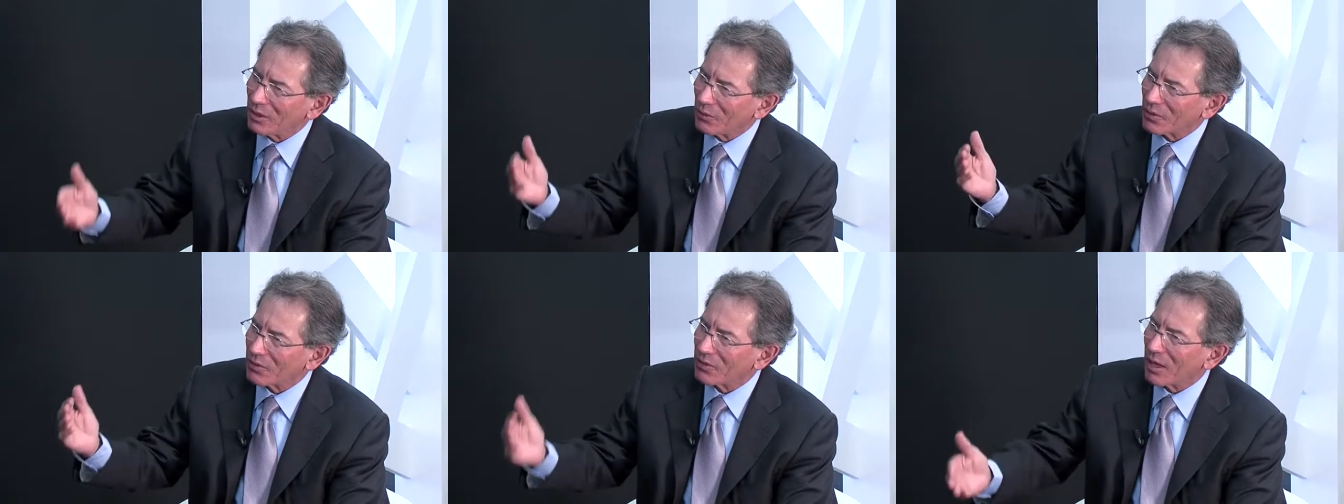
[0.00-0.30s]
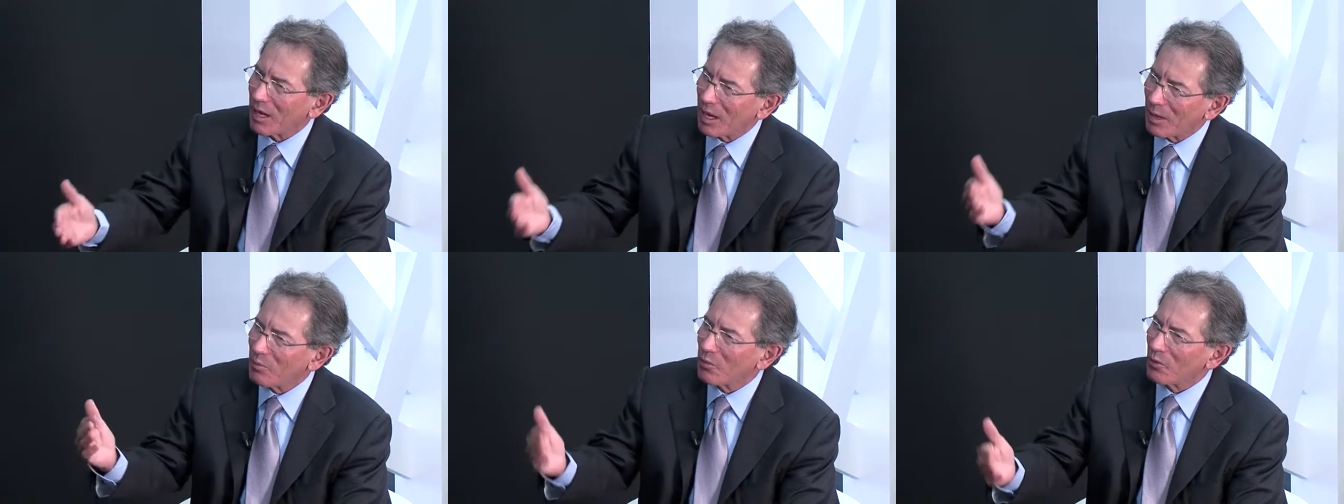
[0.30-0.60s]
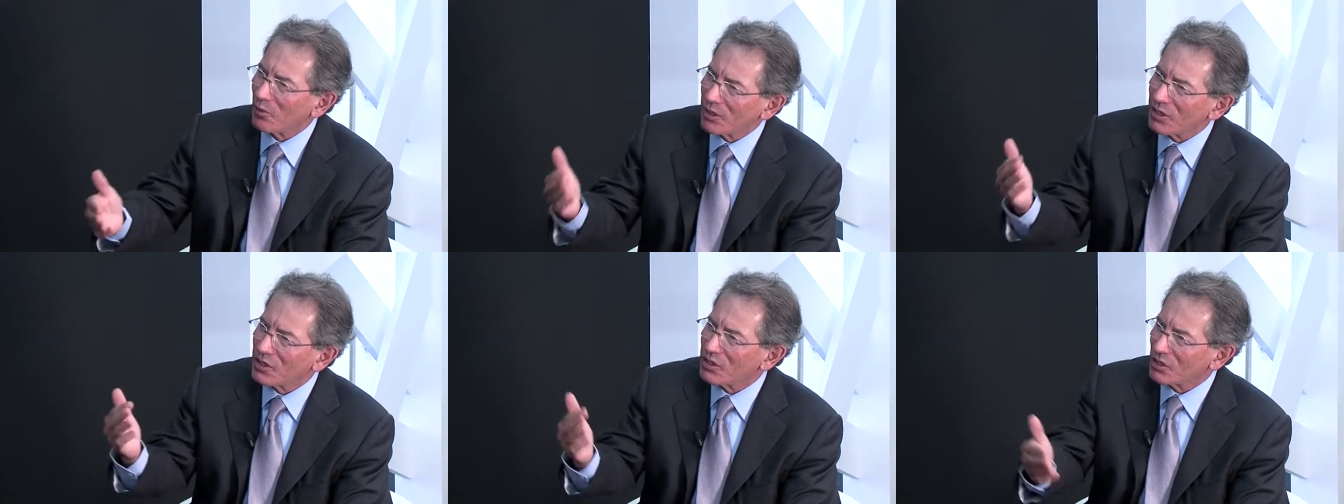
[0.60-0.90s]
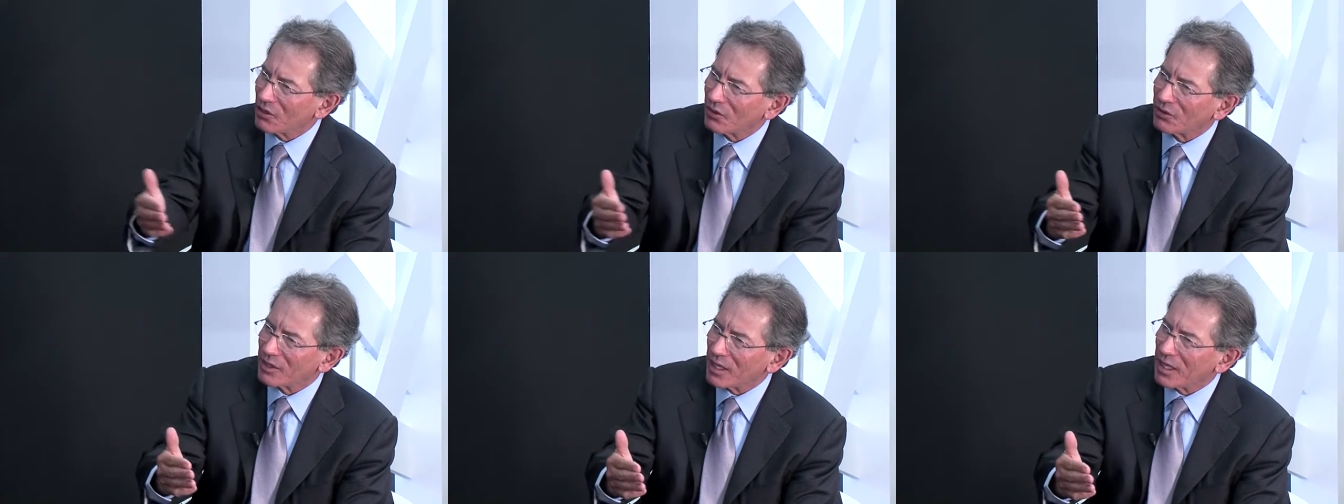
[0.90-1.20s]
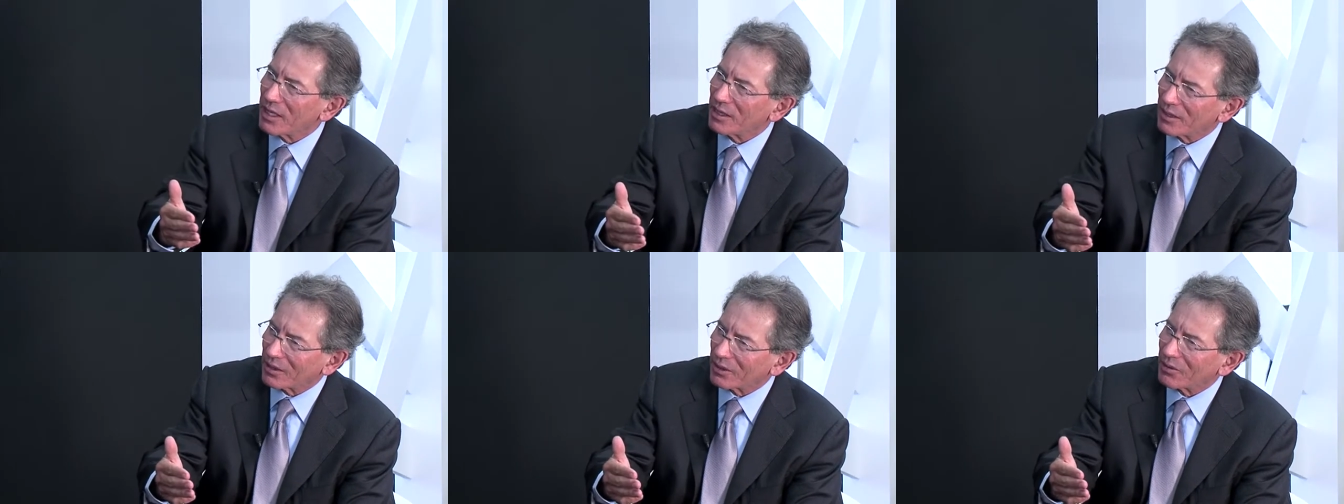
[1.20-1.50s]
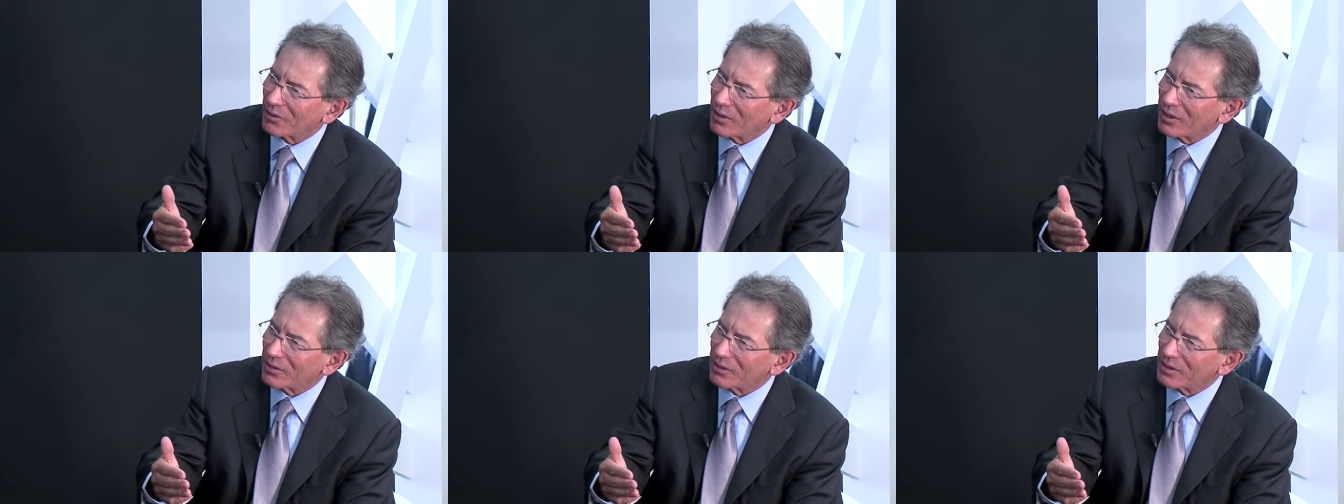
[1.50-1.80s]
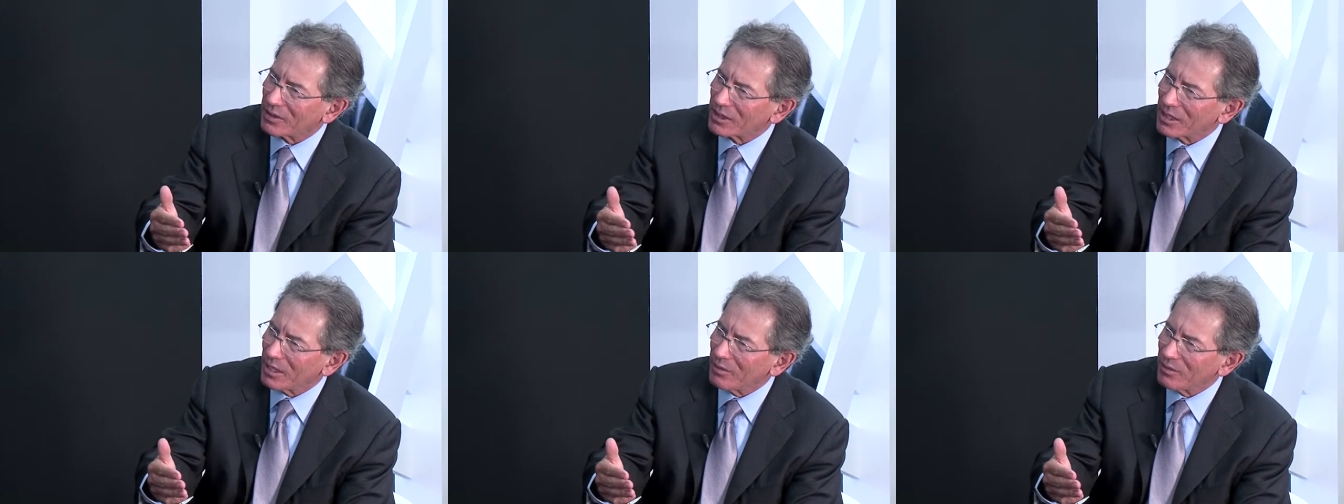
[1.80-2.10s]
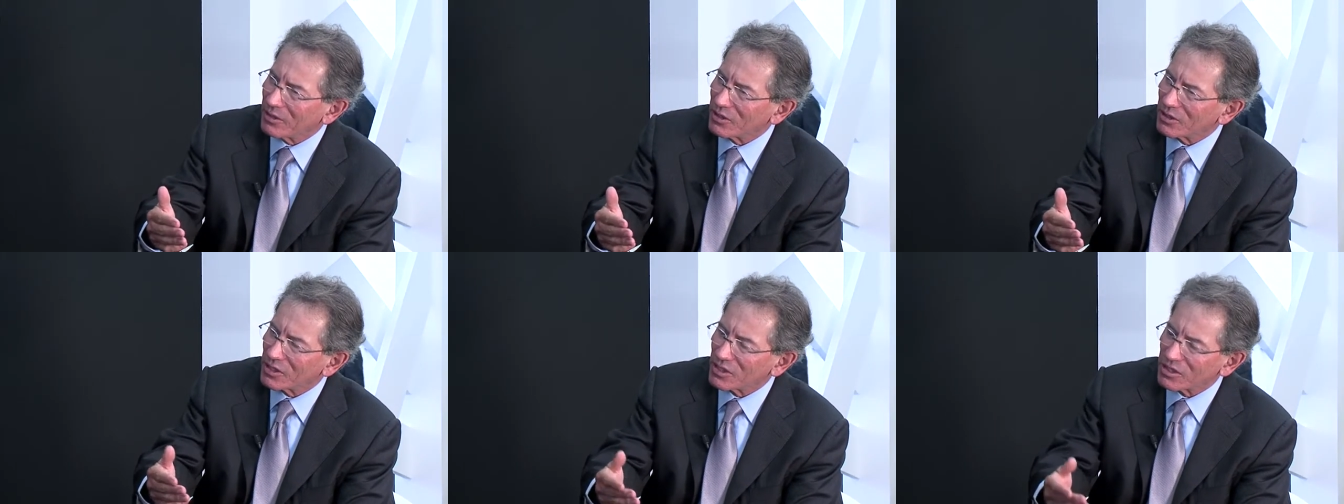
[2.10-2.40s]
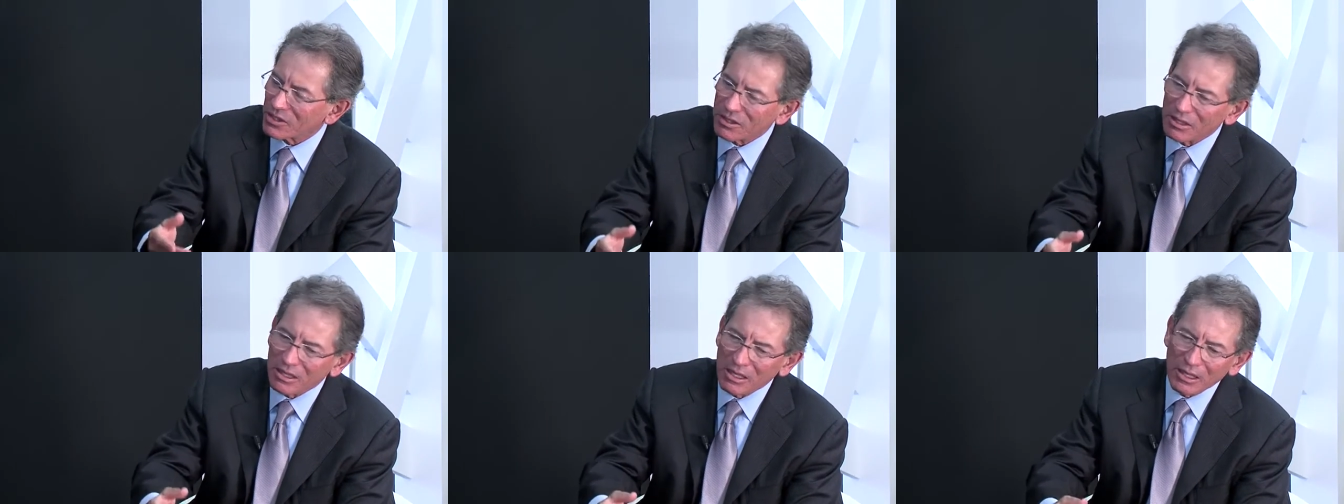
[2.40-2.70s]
with, operational data that creates these images,